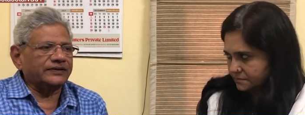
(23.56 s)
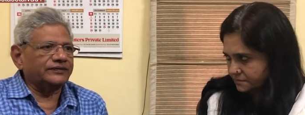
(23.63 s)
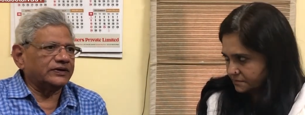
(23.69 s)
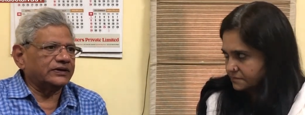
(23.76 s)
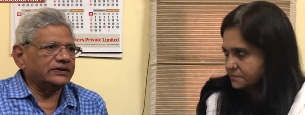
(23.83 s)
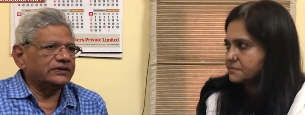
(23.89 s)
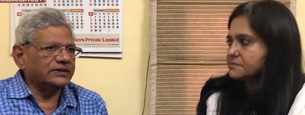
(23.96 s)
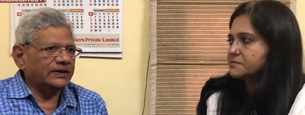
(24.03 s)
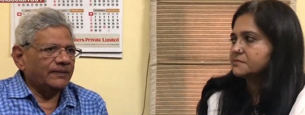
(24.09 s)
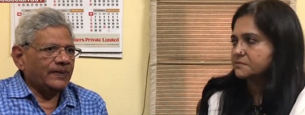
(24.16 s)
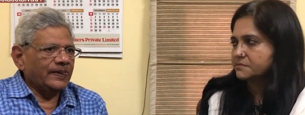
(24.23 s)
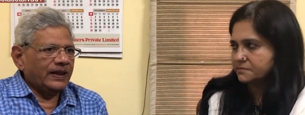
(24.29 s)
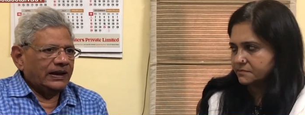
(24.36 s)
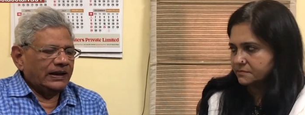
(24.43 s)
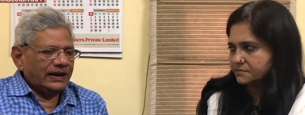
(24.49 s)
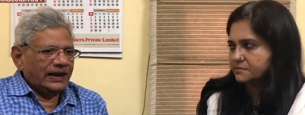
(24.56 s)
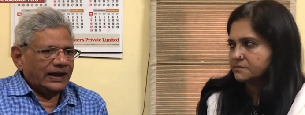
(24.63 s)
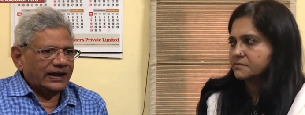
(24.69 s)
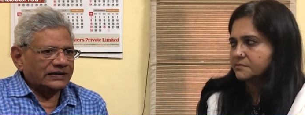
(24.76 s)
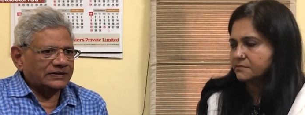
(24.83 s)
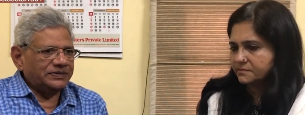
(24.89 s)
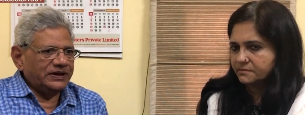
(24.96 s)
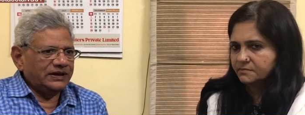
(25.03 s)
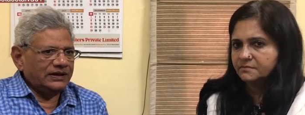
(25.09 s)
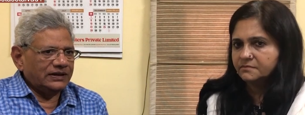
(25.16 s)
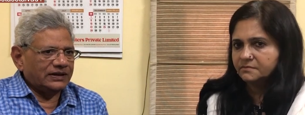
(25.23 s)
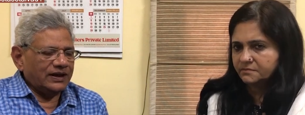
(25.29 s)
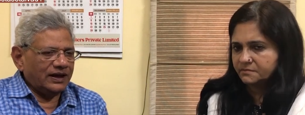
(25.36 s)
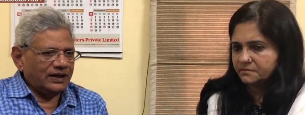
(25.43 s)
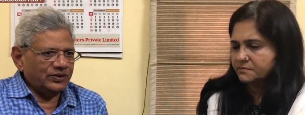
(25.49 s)
Speaker 1: five years has been
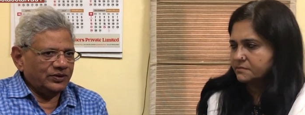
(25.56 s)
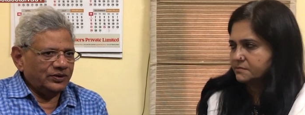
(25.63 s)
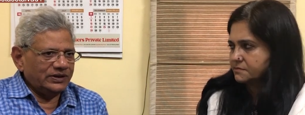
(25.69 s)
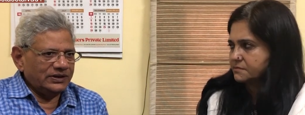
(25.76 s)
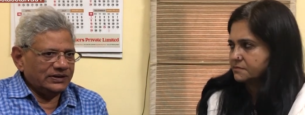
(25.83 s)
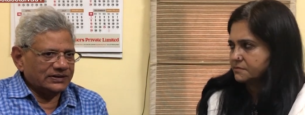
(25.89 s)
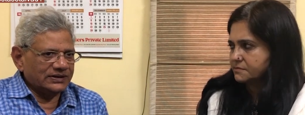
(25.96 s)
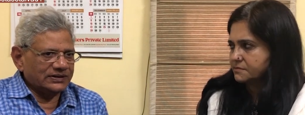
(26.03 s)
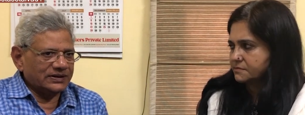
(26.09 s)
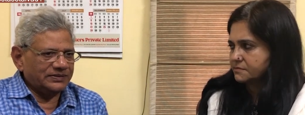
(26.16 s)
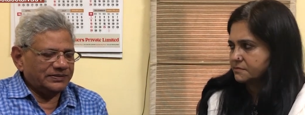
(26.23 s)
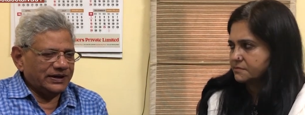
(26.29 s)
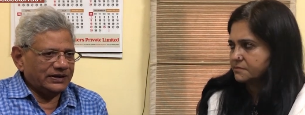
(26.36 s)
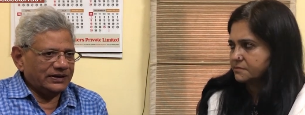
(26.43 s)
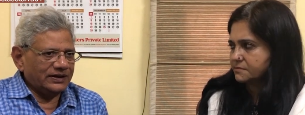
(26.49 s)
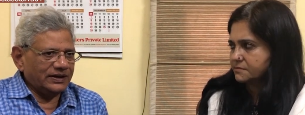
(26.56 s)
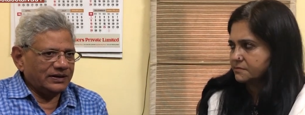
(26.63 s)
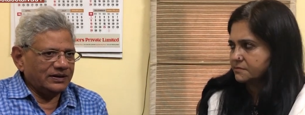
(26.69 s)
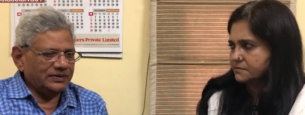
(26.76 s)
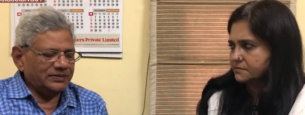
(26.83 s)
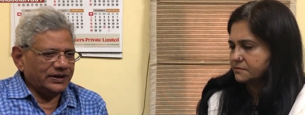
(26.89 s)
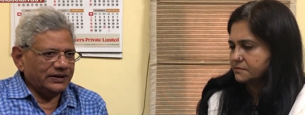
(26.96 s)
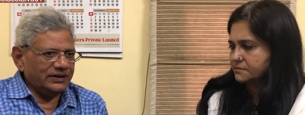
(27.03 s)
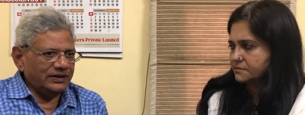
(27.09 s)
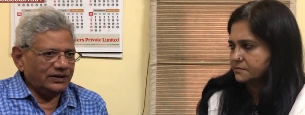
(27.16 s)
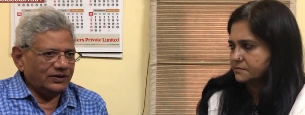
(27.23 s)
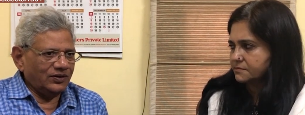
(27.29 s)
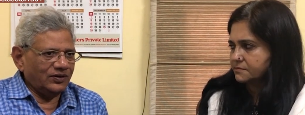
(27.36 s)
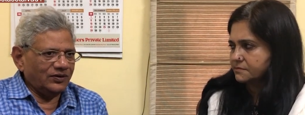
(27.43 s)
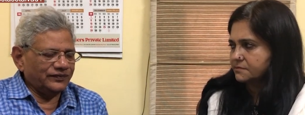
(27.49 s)
a thorough and a systematic
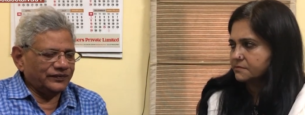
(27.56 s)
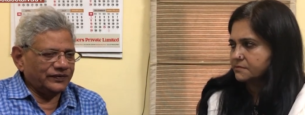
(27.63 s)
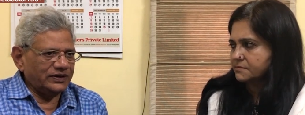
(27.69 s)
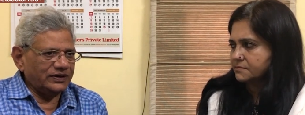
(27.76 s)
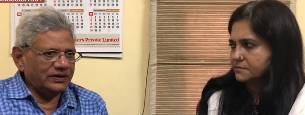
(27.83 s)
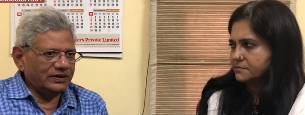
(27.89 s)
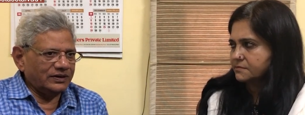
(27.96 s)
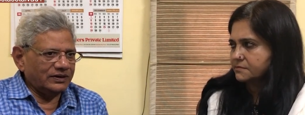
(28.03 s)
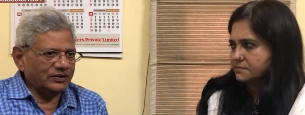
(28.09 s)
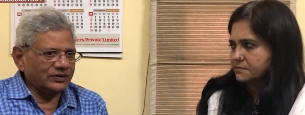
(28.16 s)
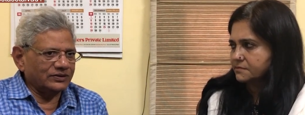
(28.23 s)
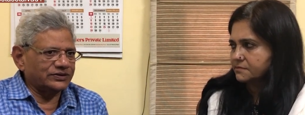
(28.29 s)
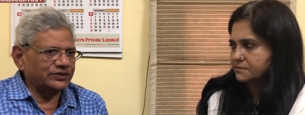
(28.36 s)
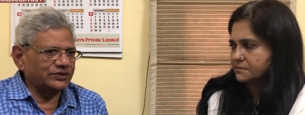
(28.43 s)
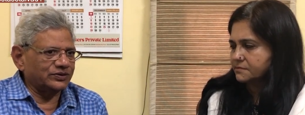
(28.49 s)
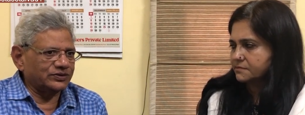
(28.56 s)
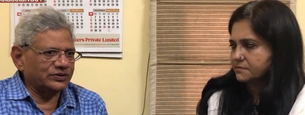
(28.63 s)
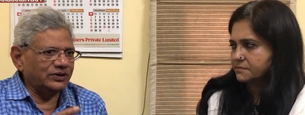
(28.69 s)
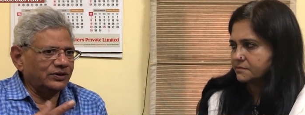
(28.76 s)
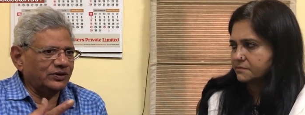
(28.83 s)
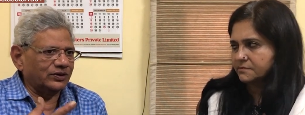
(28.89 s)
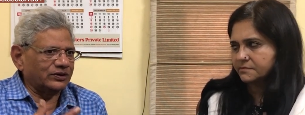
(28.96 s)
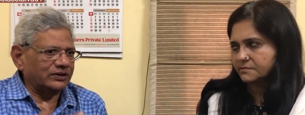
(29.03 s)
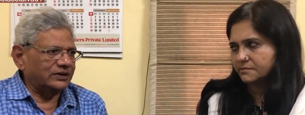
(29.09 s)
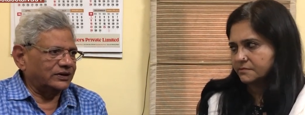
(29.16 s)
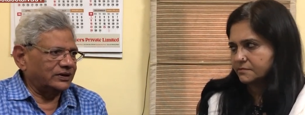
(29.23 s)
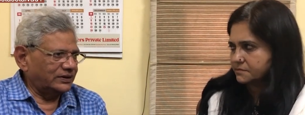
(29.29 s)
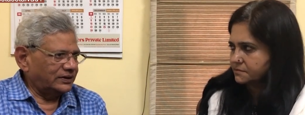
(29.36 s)
undermining of the constitutional order